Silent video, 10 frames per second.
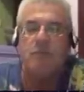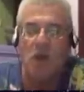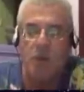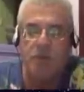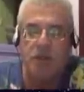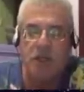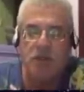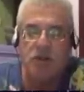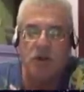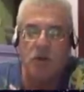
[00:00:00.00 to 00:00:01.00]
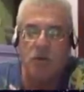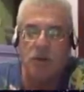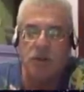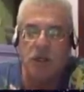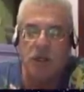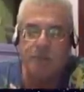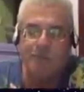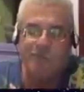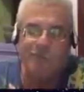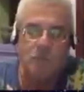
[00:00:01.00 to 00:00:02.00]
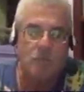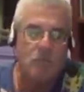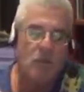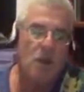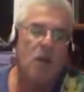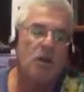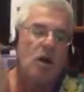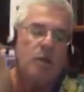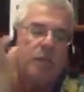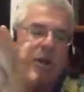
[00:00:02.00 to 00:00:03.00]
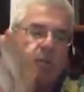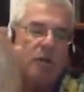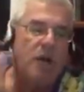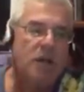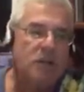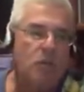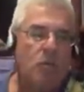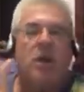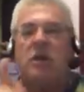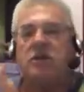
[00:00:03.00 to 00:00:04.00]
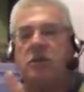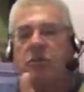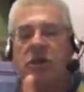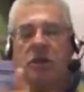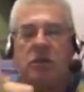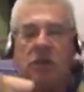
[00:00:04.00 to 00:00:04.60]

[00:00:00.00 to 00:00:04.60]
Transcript: couple of days ago was a lot of people are asking, what else can we do?